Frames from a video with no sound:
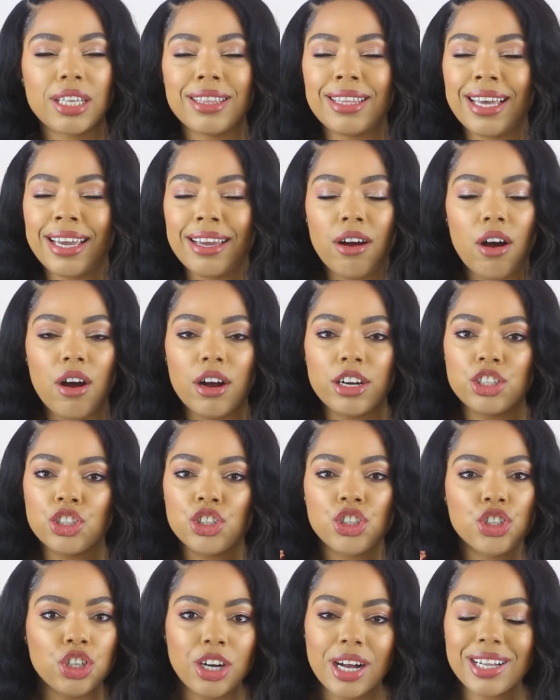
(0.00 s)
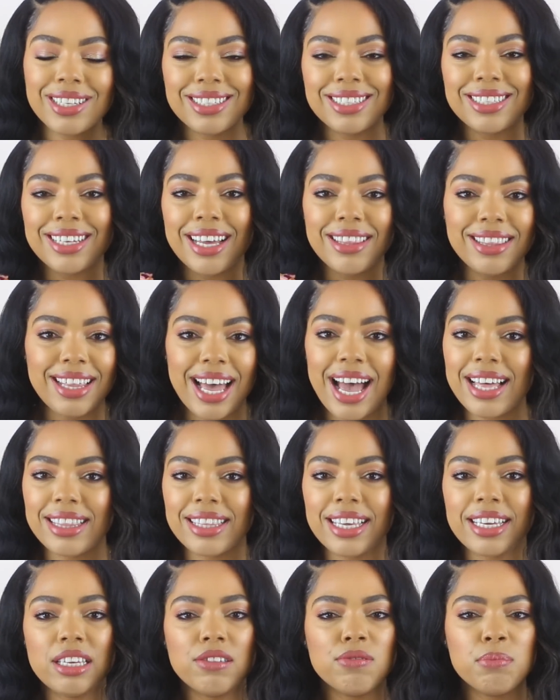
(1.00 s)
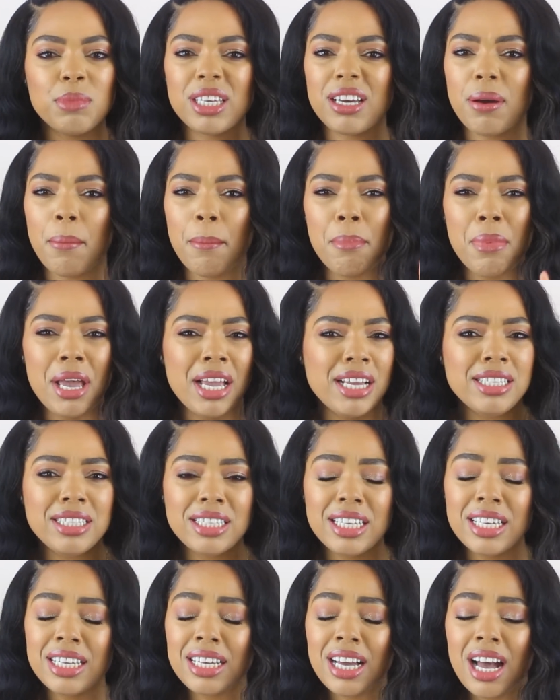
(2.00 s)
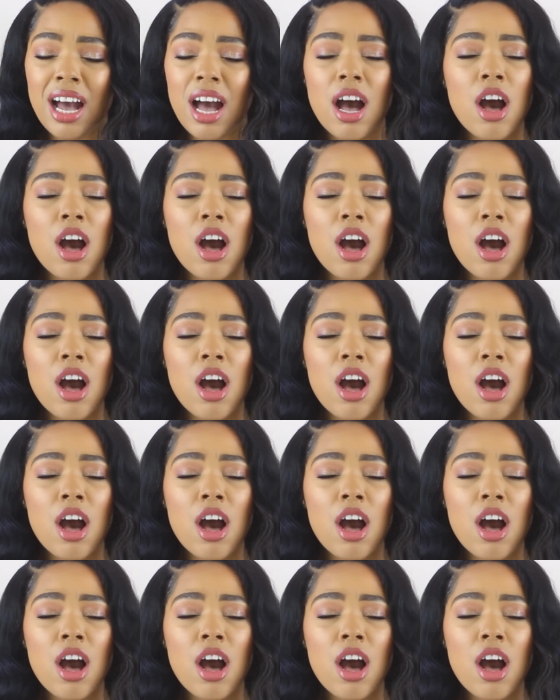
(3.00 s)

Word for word: They are just that. They give me amazing